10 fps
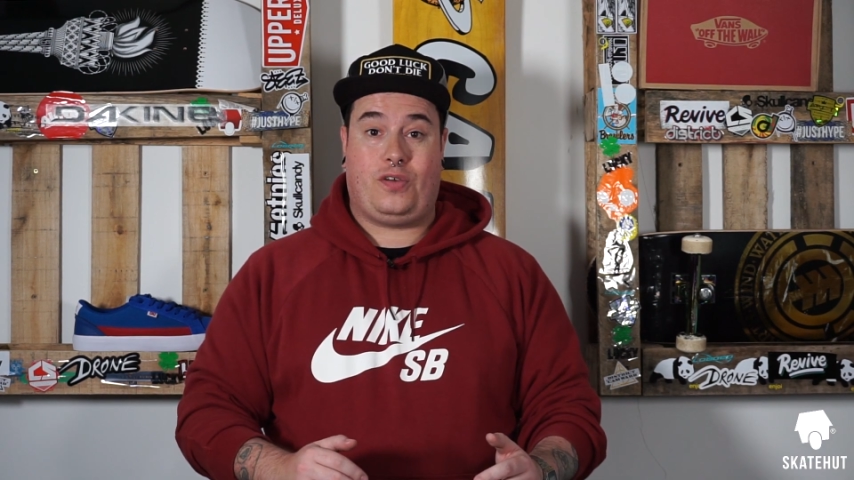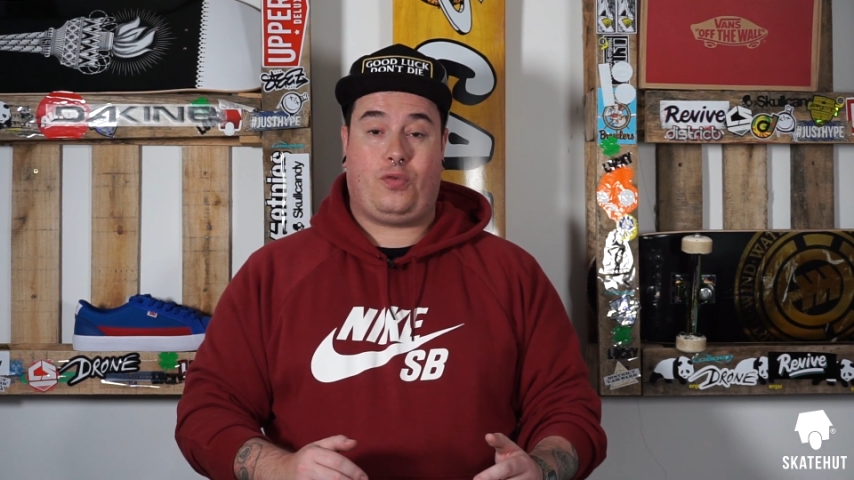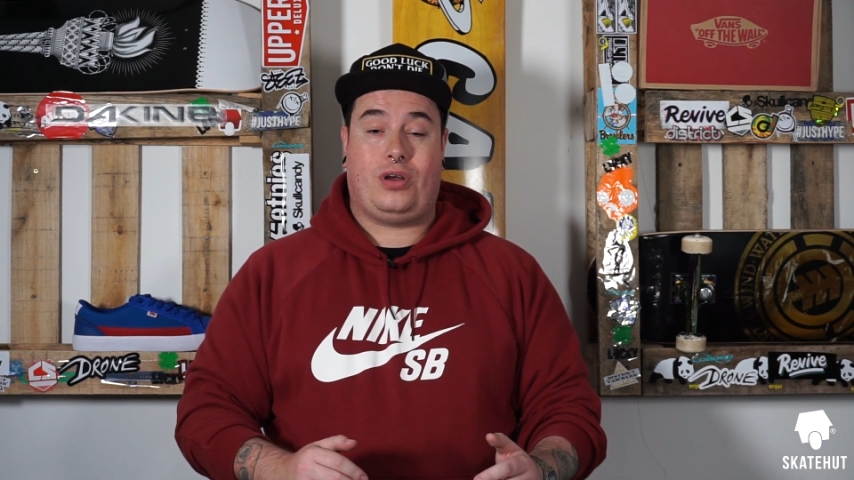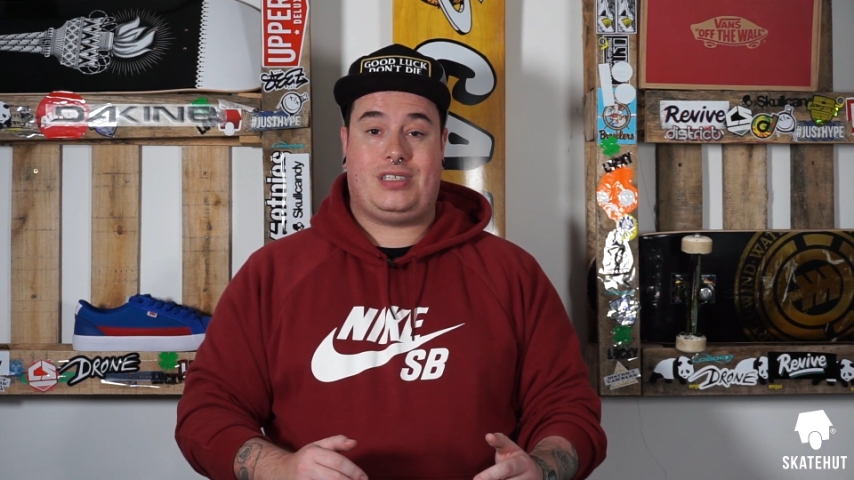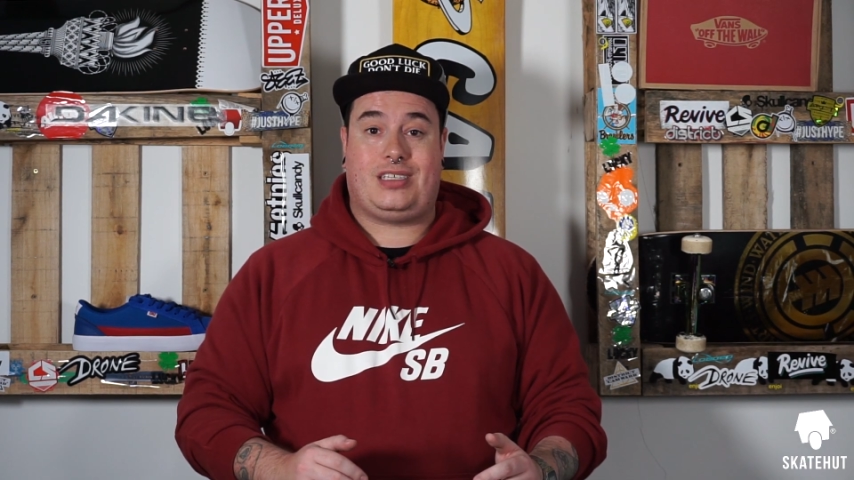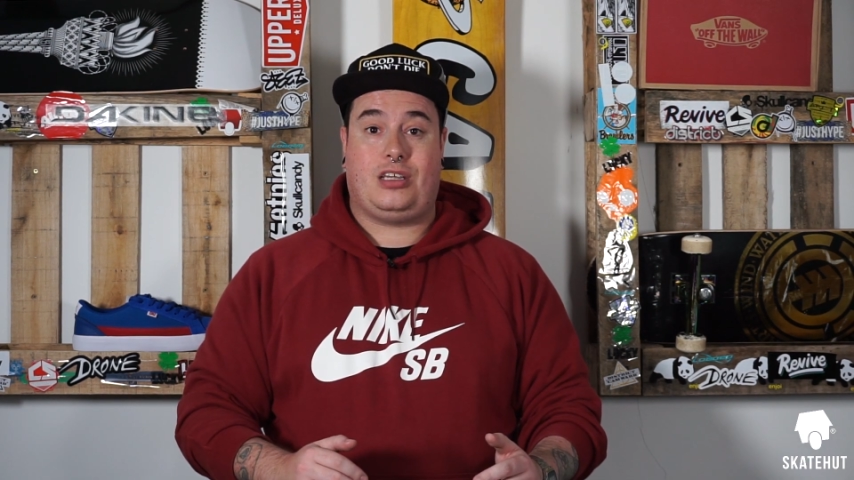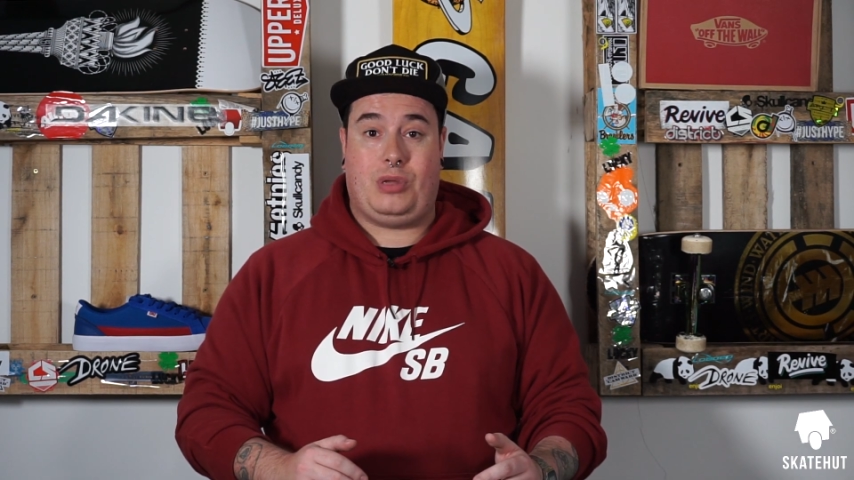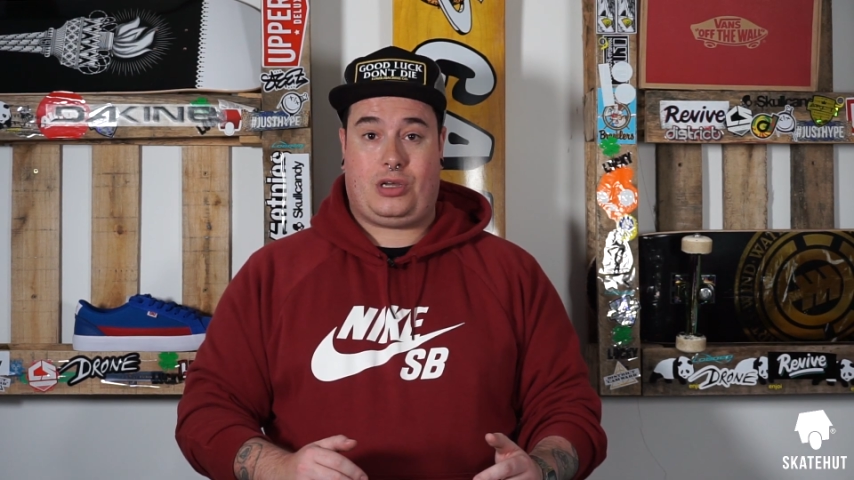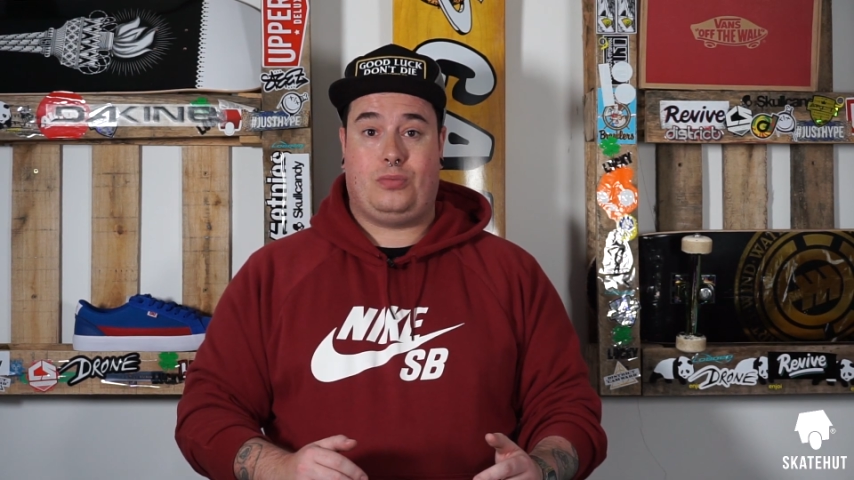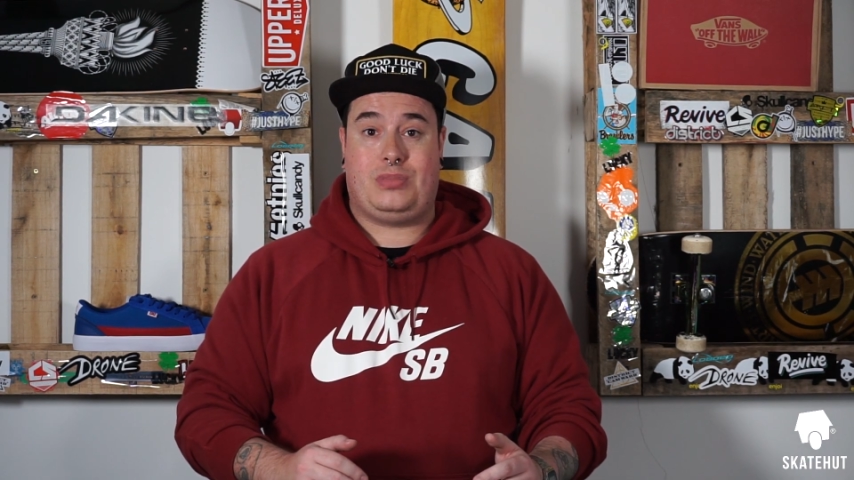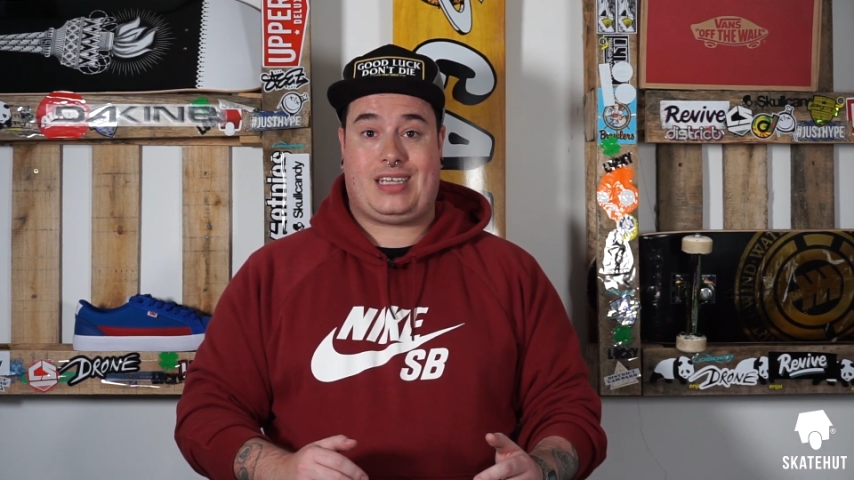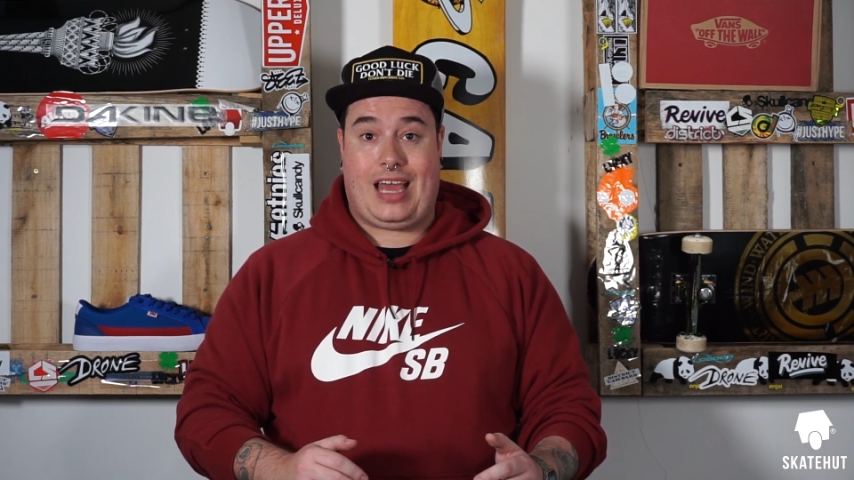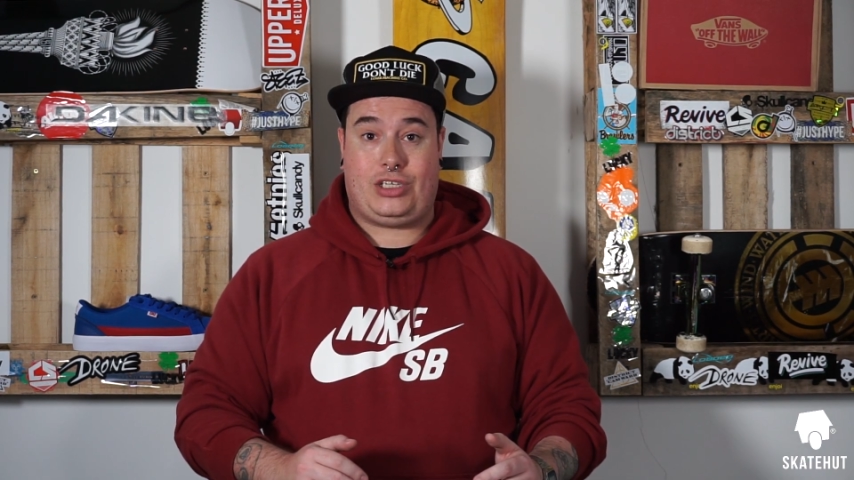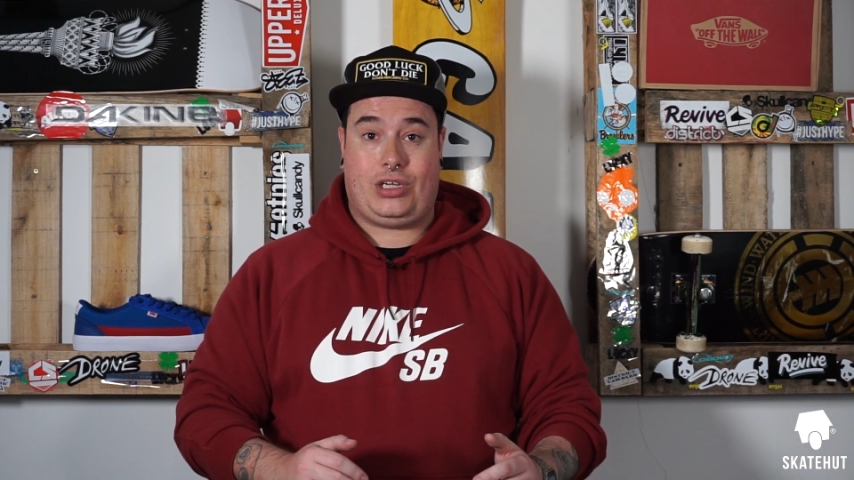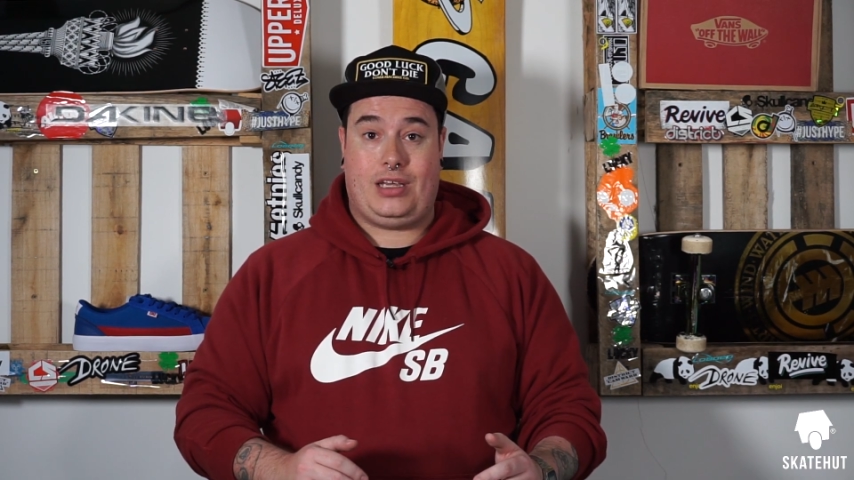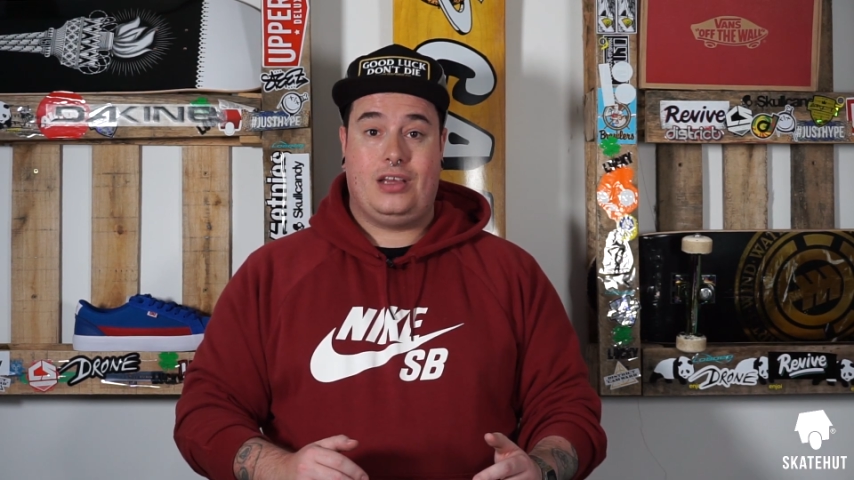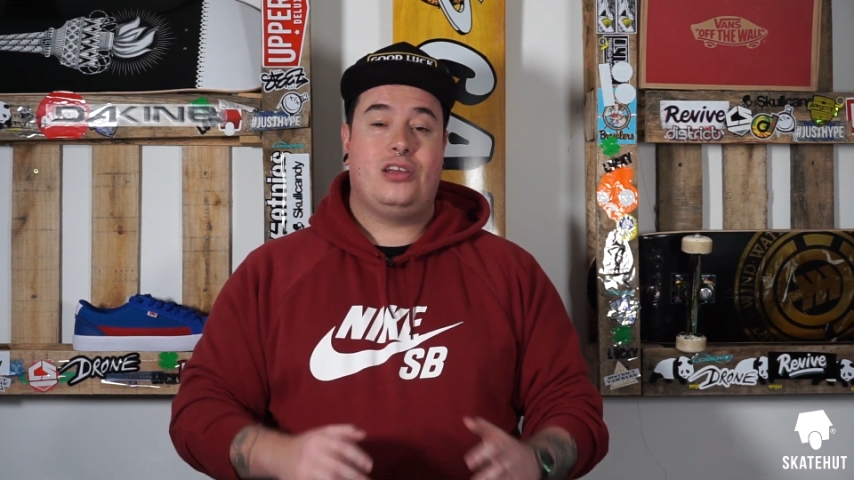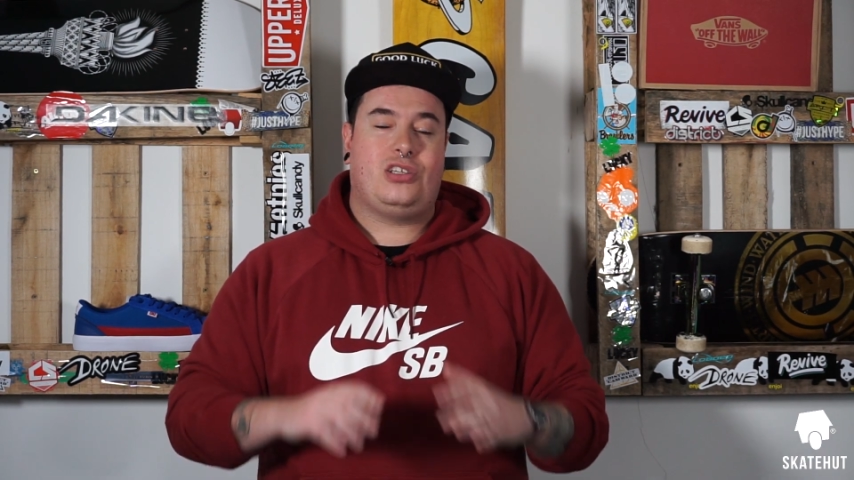otherwise it's going to become sketchy.